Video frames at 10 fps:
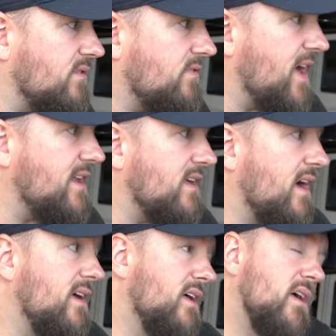the
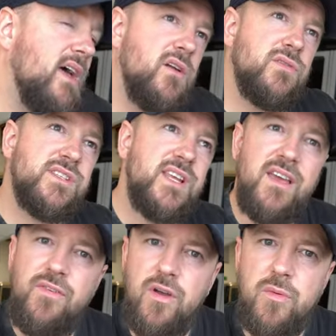Defender and I'll
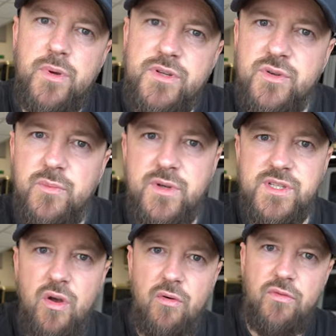see if I can put some
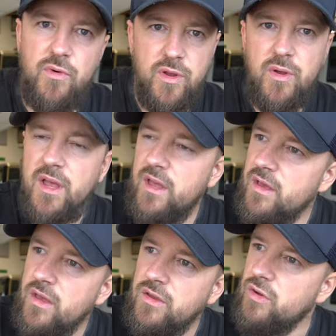music on for you.
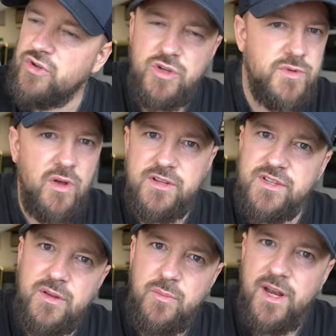YouTube's on us
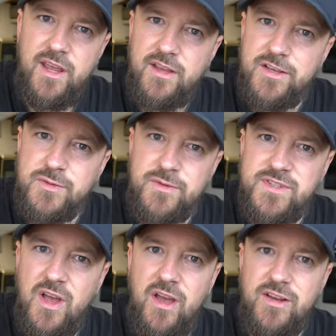at the minute because we've
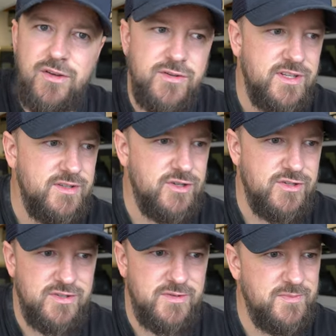started using
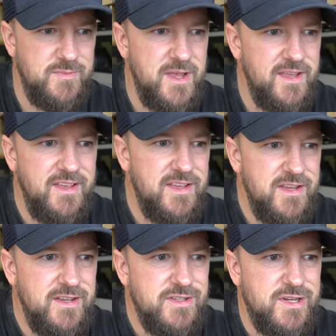just
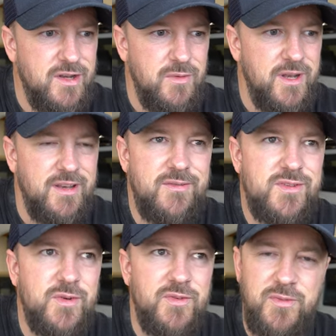genuine
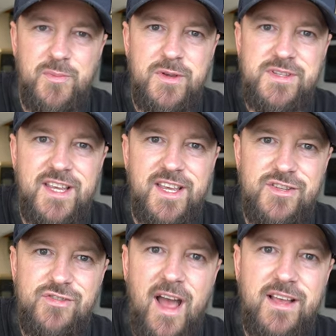sort of music in
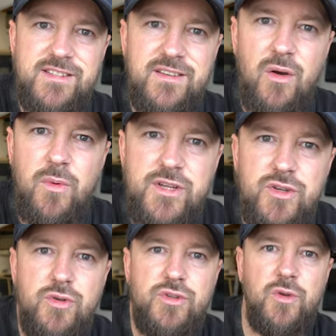tracks. I wish
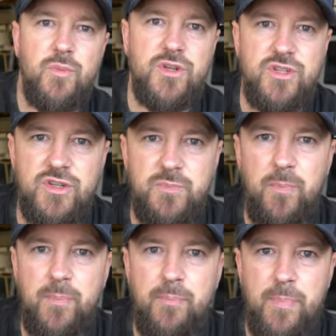YouTube would just
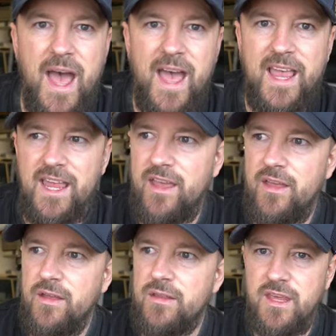pay
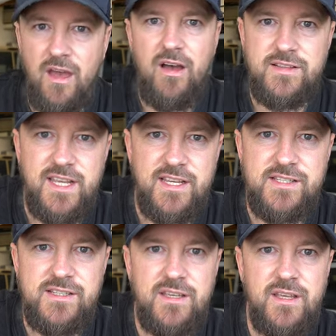the
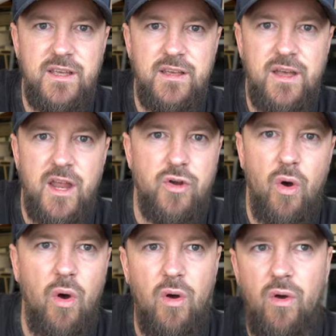artist and not